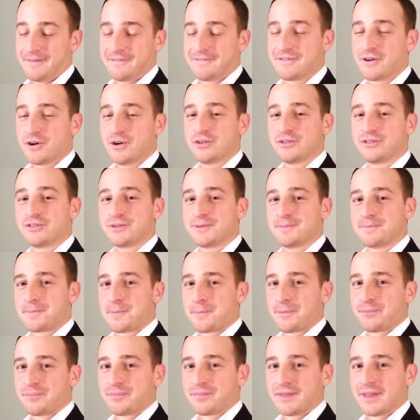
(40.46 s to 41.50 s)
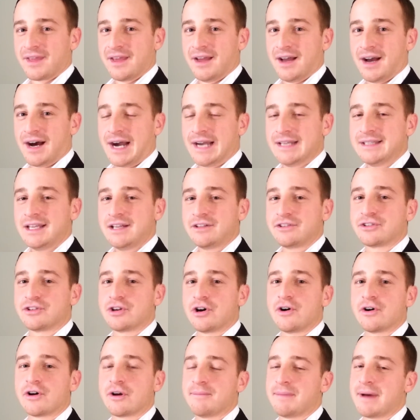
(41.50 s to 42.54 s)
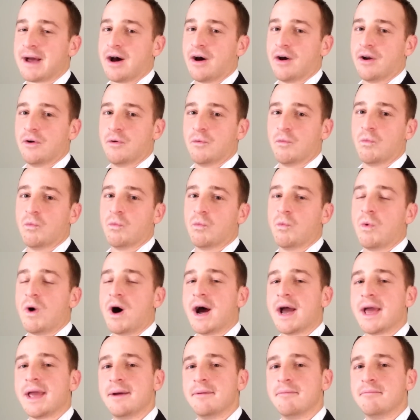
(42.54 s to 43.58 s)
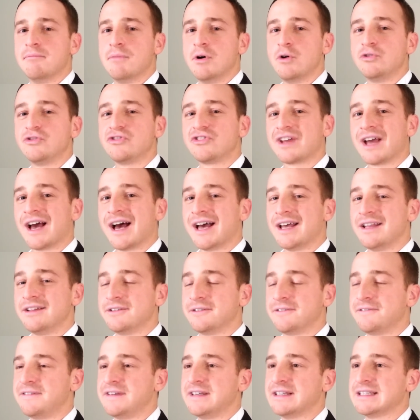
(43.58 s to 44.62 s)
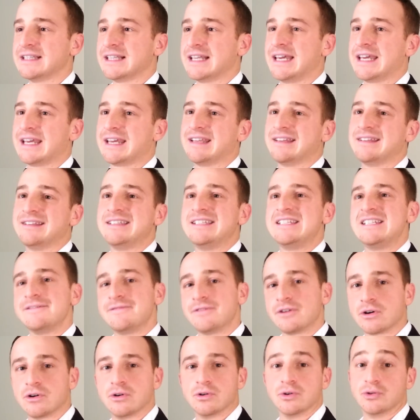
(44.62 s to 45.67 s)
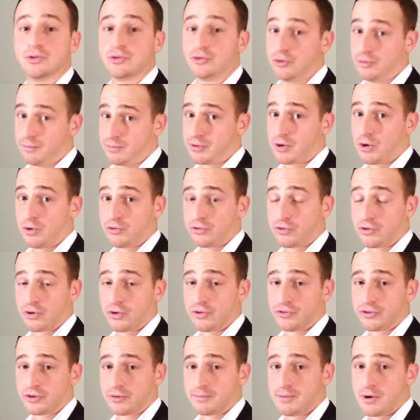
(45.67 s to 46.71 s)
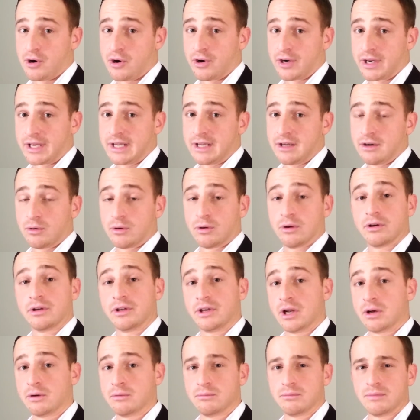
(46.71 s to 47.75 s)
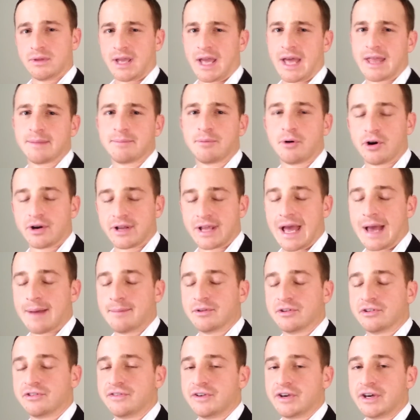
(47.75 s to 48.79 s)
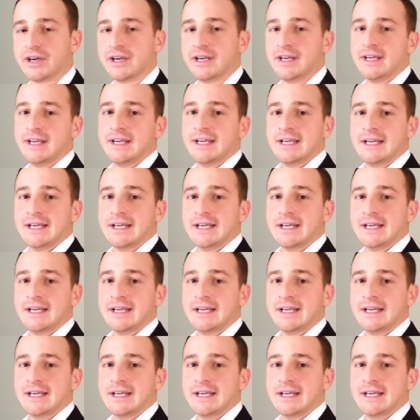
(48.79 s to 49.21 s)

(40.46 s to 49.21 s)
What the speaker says: First, I'd like to talk about why most guys feel like it's difficult to approach girls at a party or, at the party atmosphere.